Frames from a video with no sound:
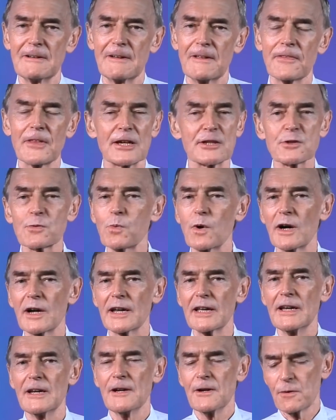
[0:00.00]
And that's
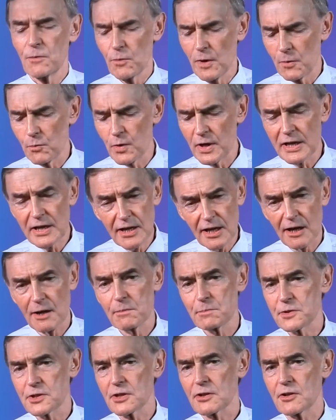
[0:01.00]
why when we
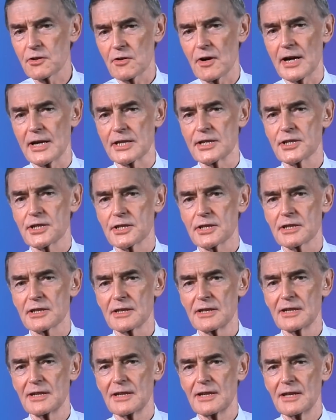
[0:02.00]
come to Christ,
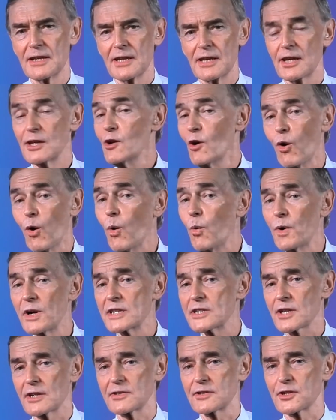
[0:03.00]
He
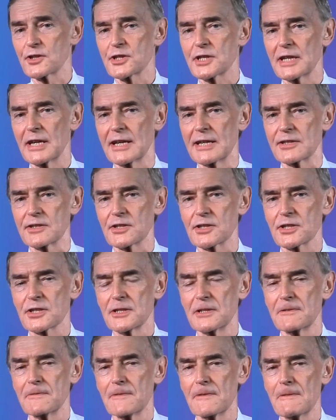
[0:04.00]
always understands.
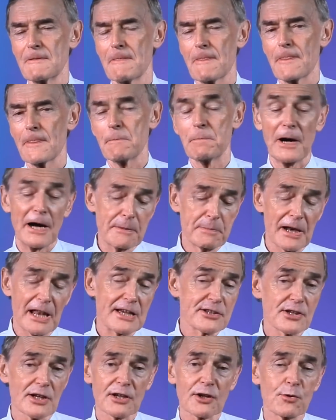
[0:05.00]
The Bible
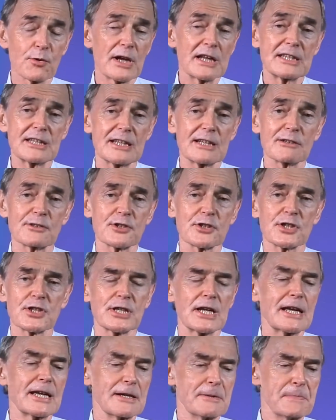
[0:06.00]
has a great deal to
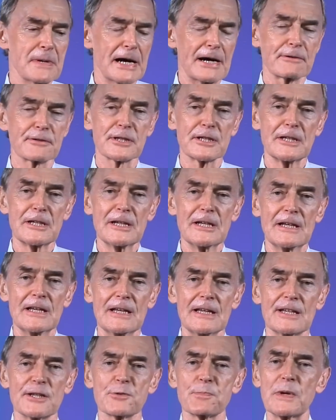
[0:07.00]
say about
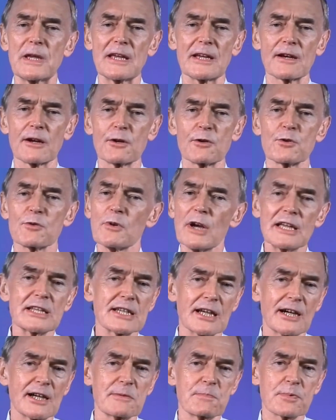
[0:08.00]
His being a great
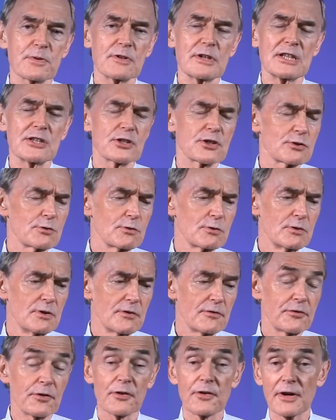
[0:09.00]
high priest who,
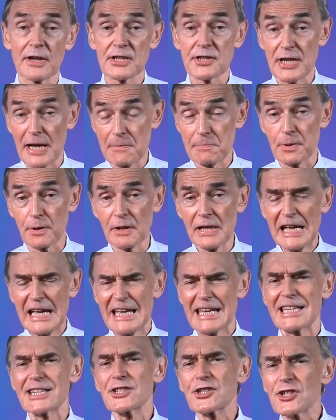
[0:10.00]
for example,
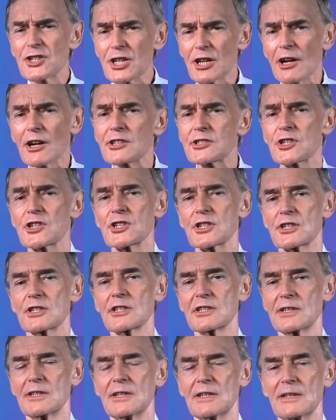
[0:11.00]
is
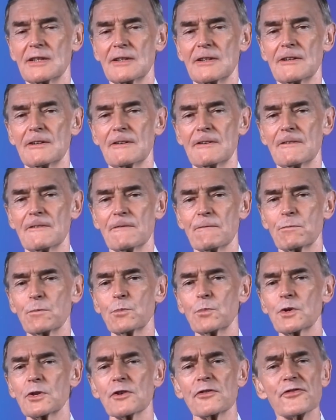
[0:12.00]
touched
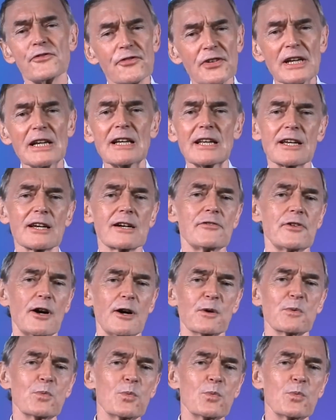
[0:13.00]
with the feeling of our